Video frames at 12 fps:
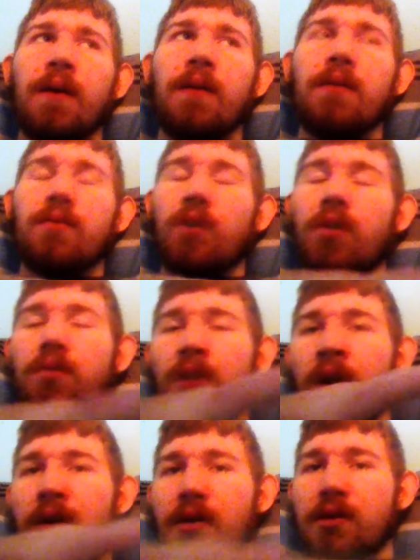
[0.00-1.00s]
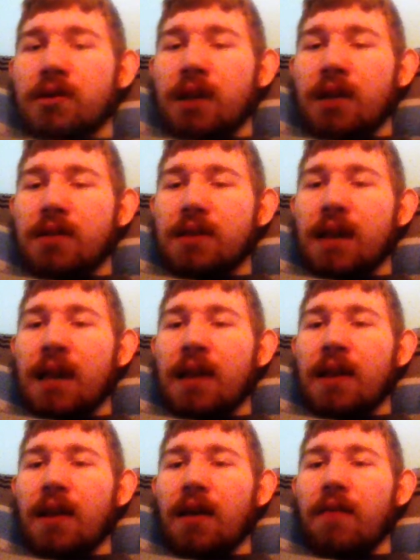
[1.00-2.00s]
longer snakes
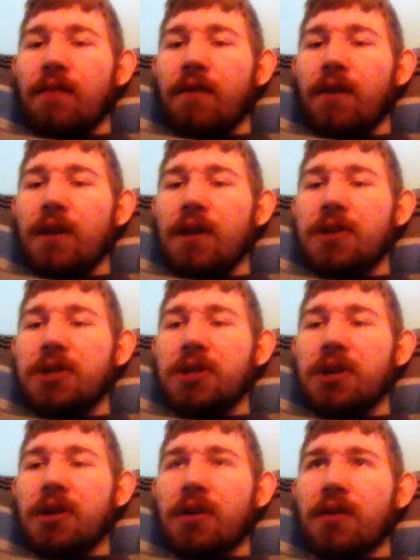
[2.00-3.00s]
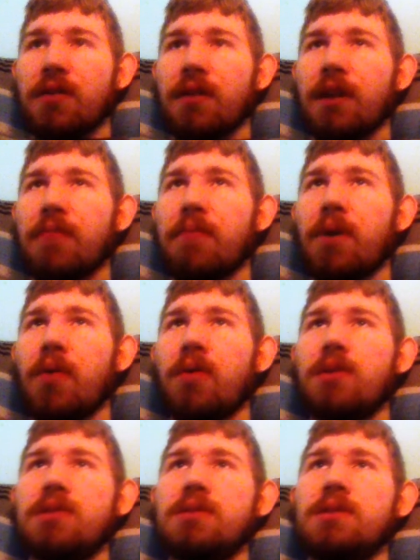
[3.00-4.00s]
gain a foot each year, like
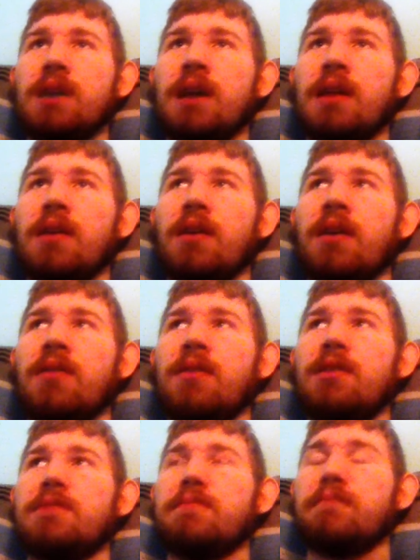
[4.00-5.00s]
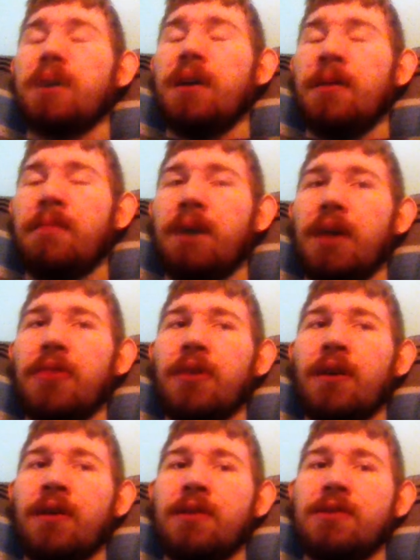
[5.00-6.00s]
boas, anacondas, and
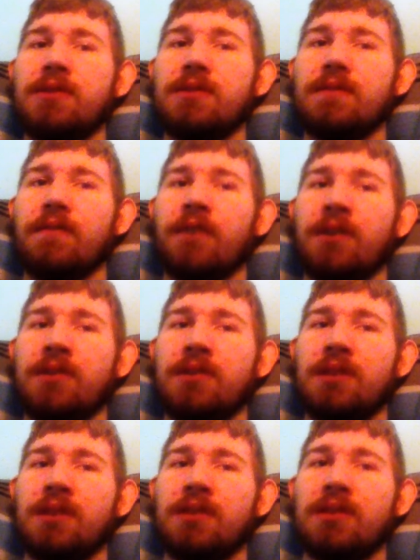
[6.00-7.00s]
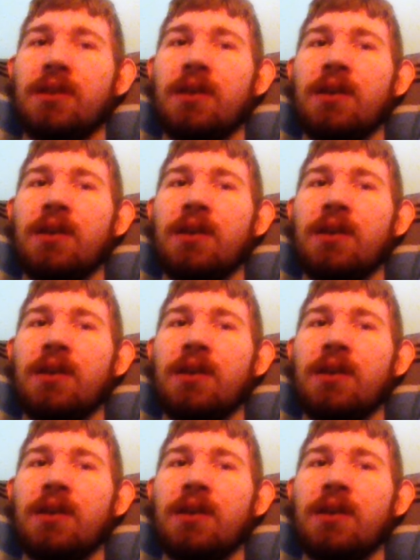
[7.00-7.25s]
pythons, for instance.